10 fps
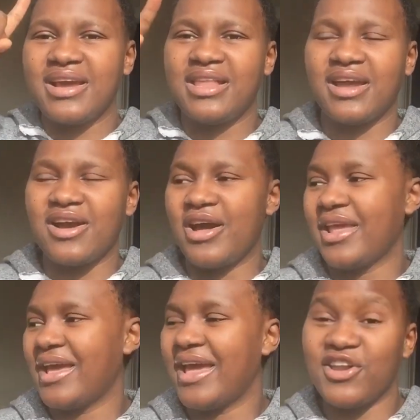Click on
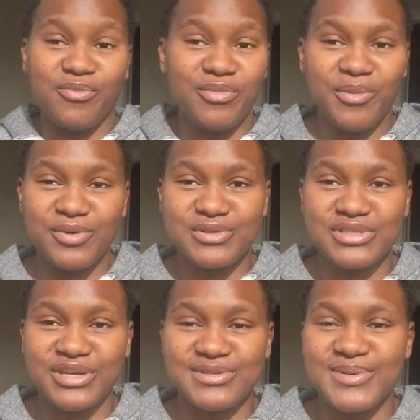it and you'll be able to
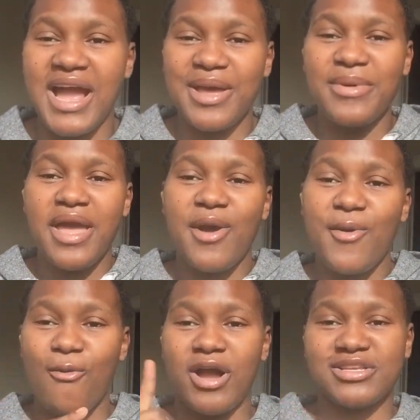subscribe.
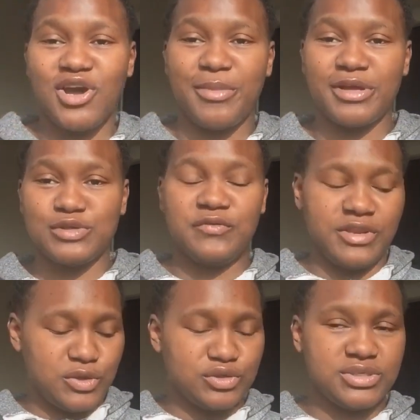Watch all my two
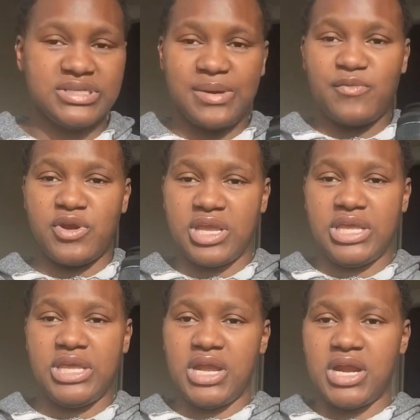videos somewhere
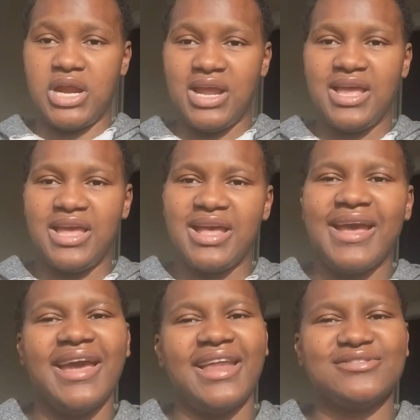here,
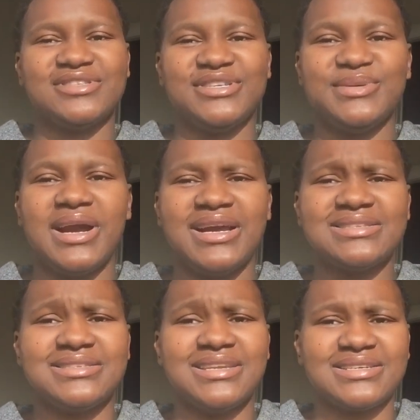and I'll see you
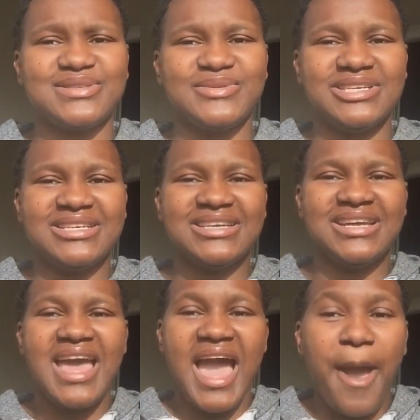guys next week.
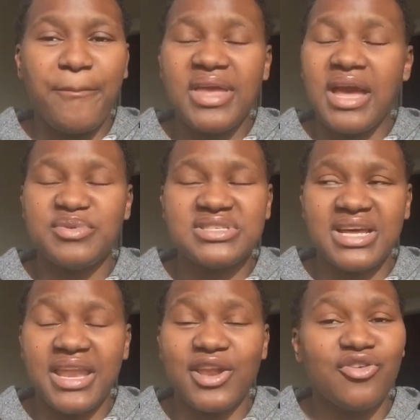Happy, happy Sunday.